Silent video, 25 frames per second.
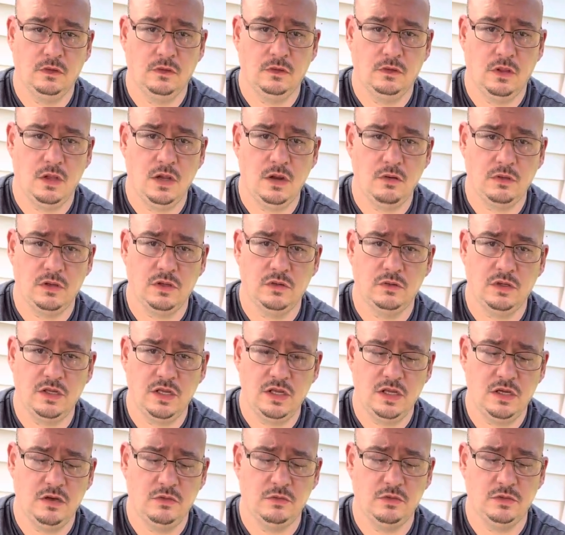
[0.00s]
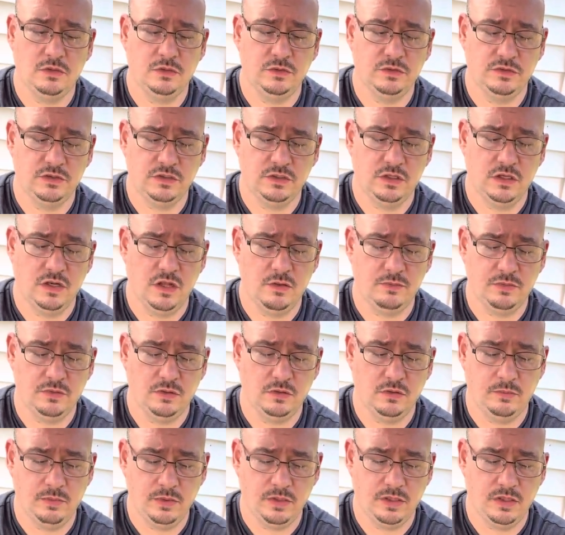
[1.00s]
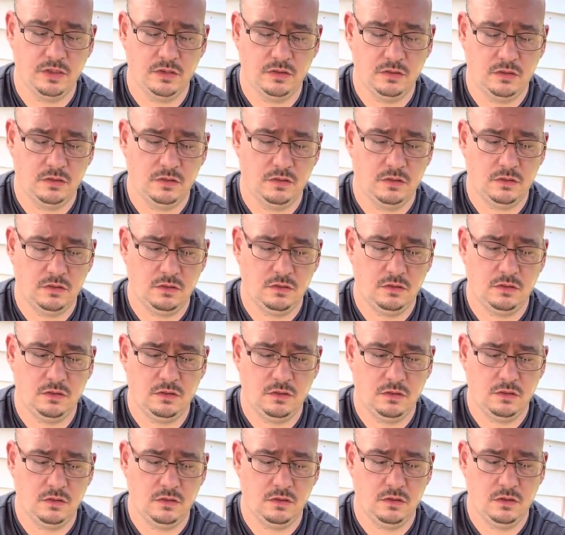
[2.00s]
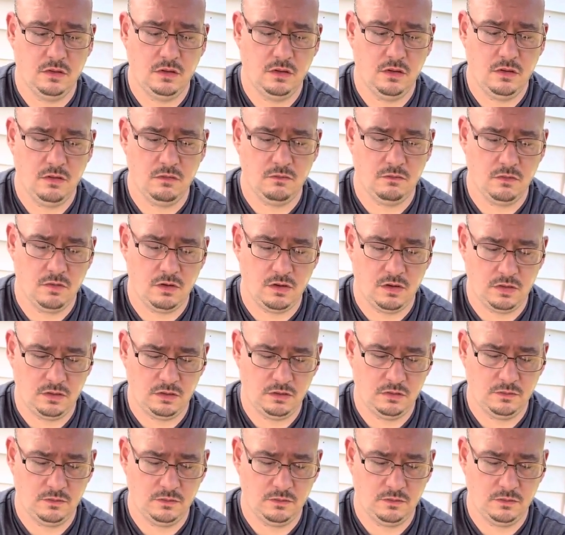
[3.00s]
There we go. Now we're loosening up a little bit. All right.